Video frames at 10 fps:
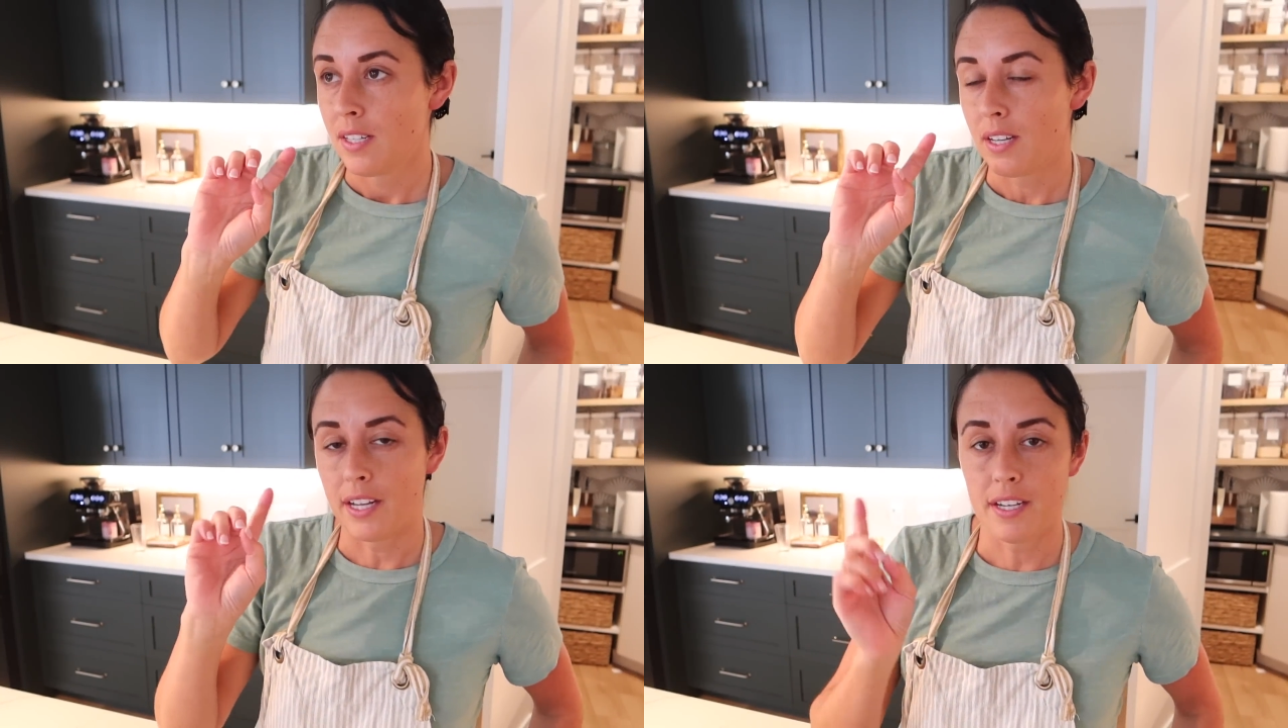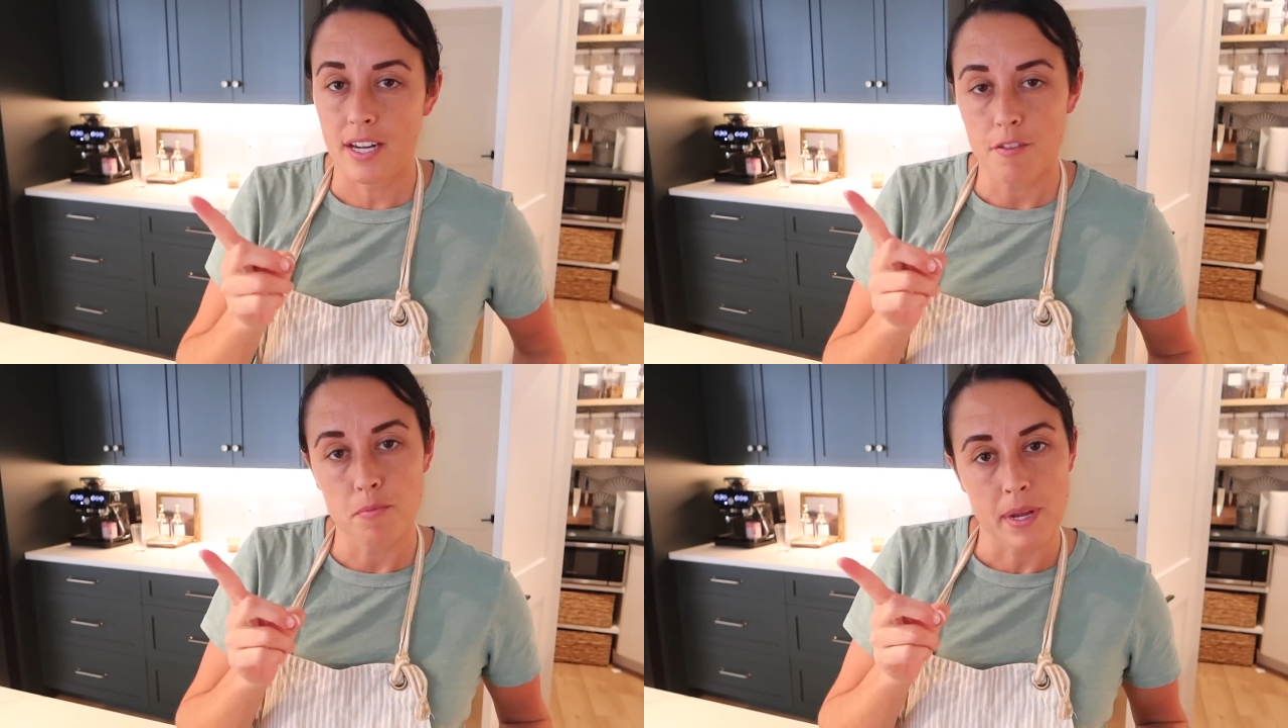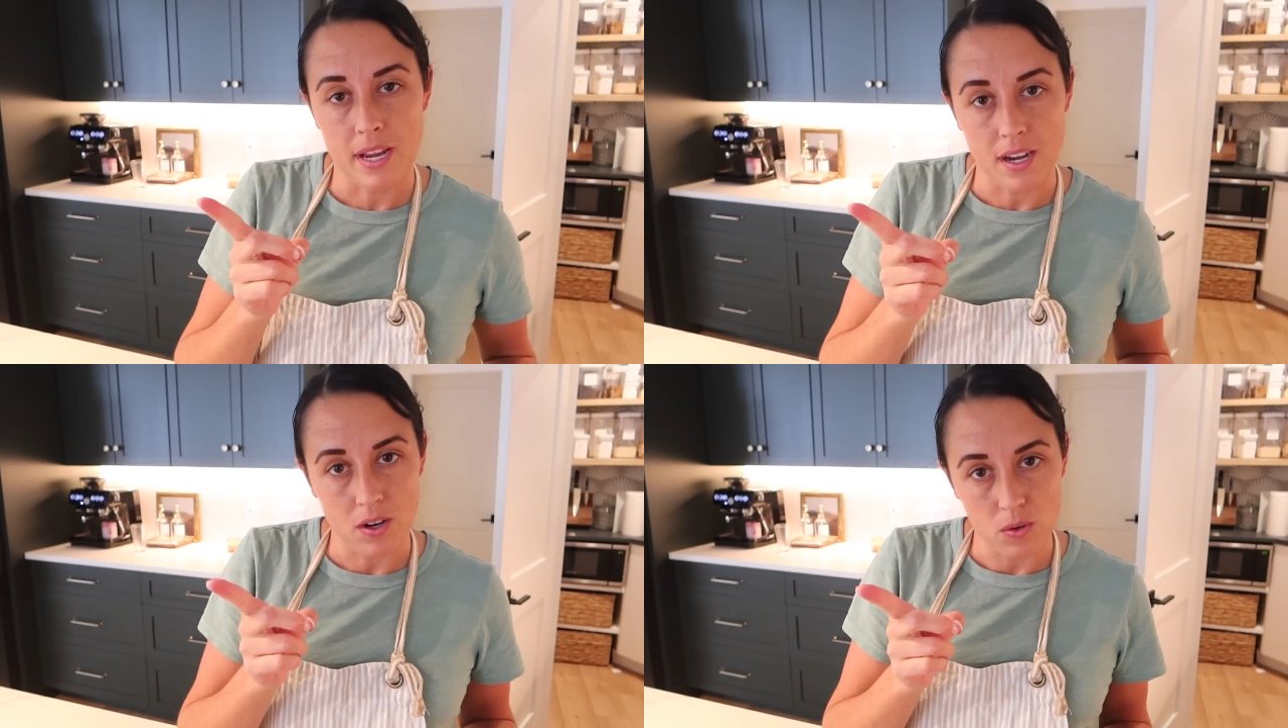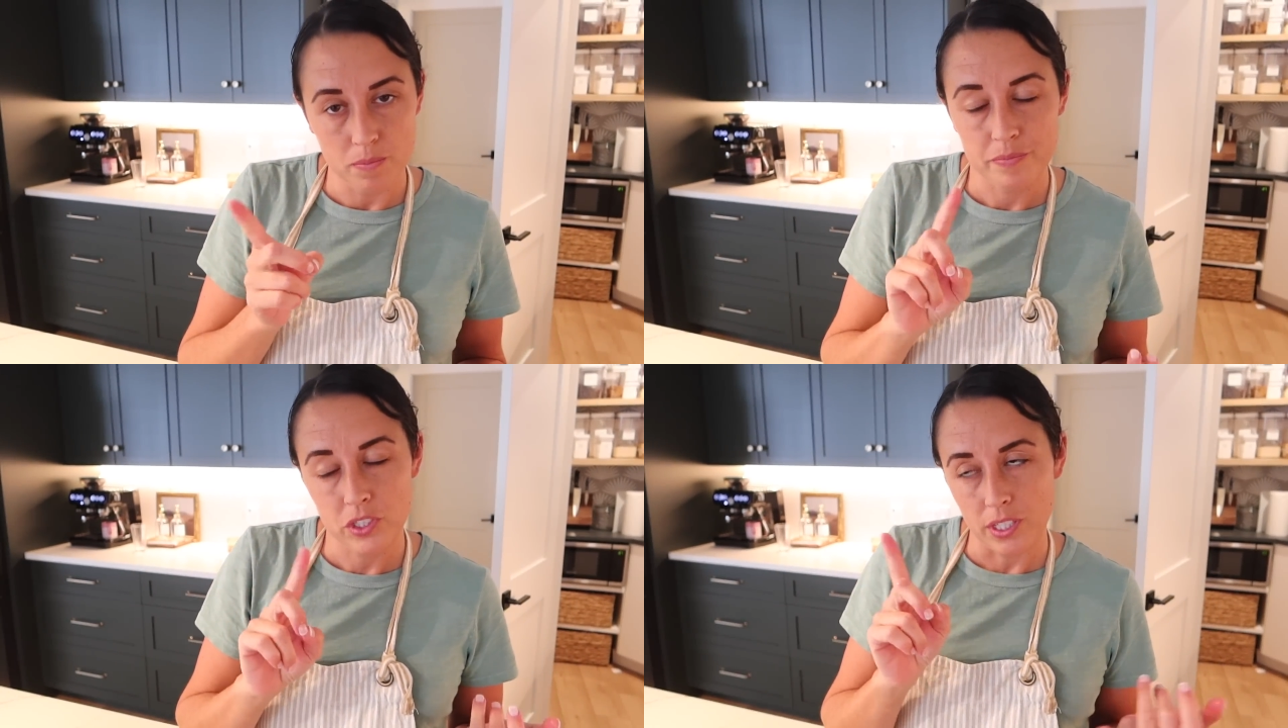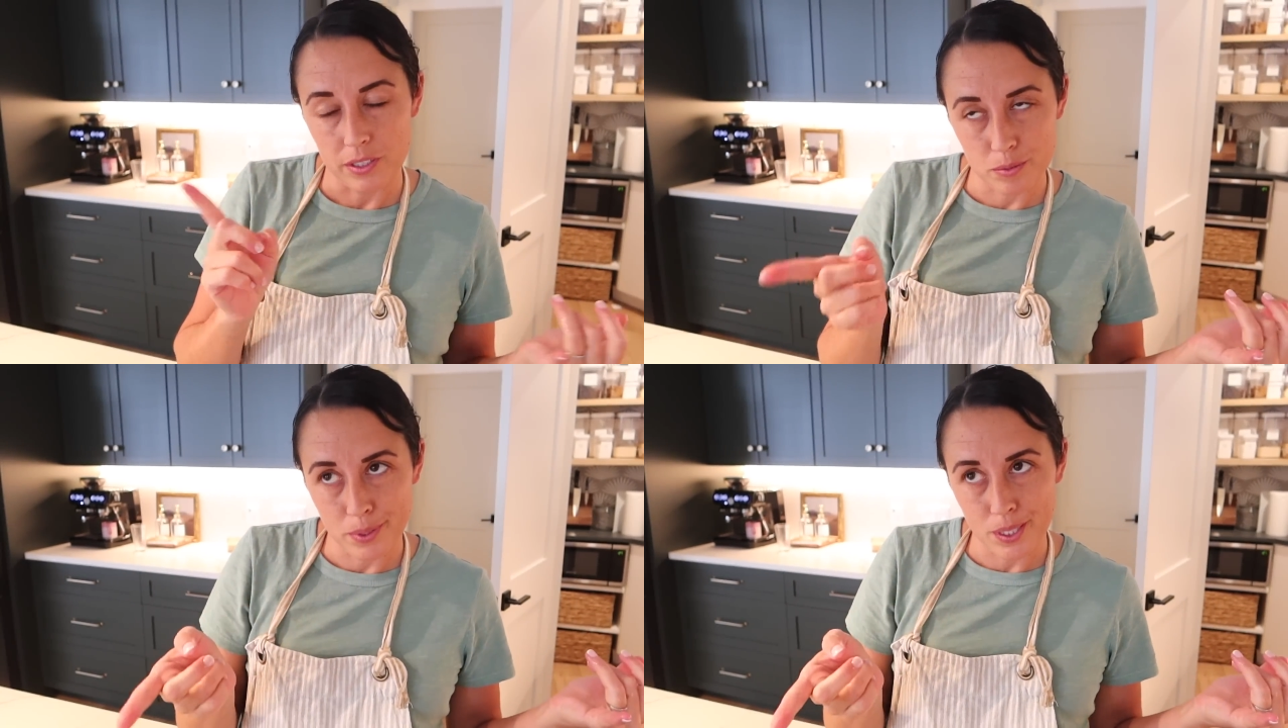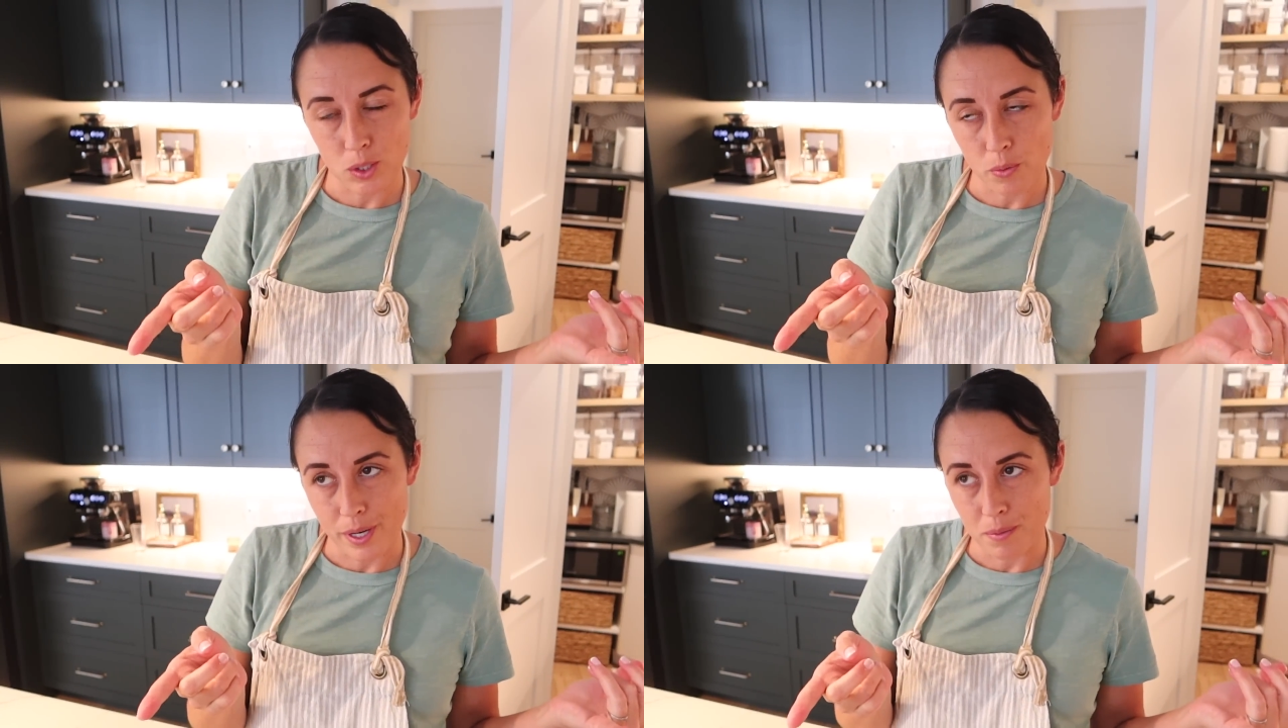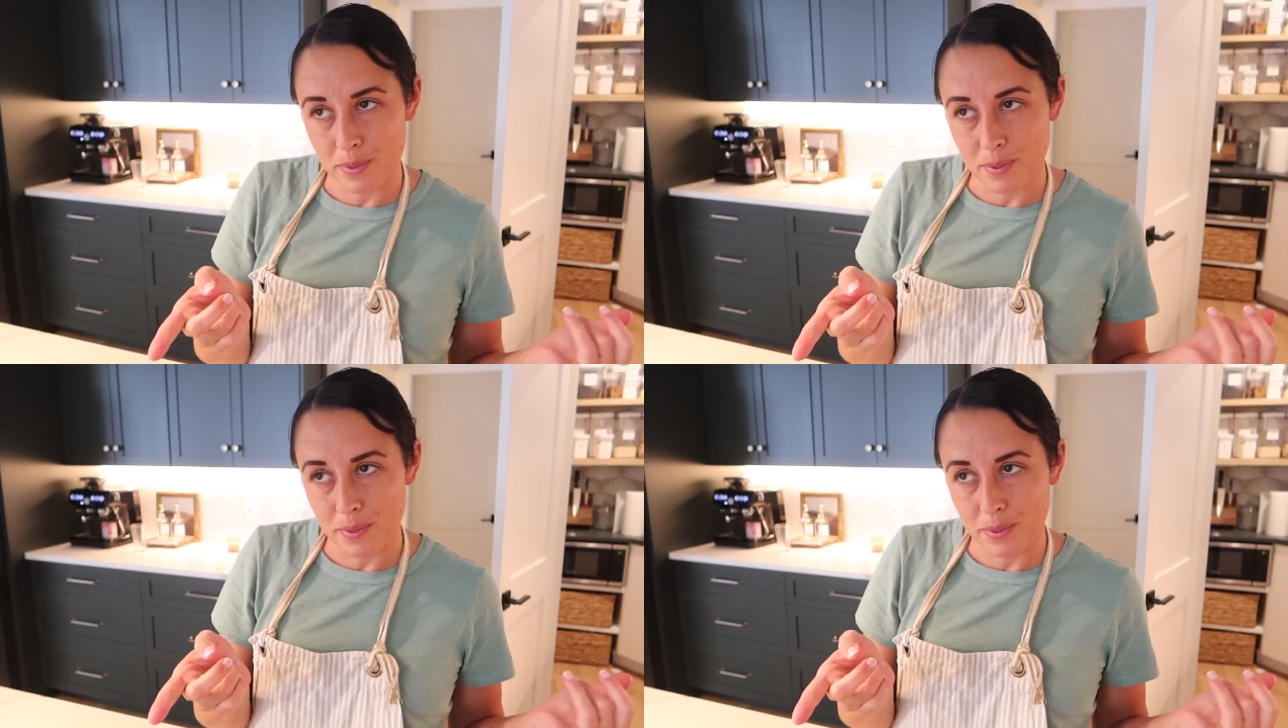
I didn't have mayo, so I used Miracle Whip.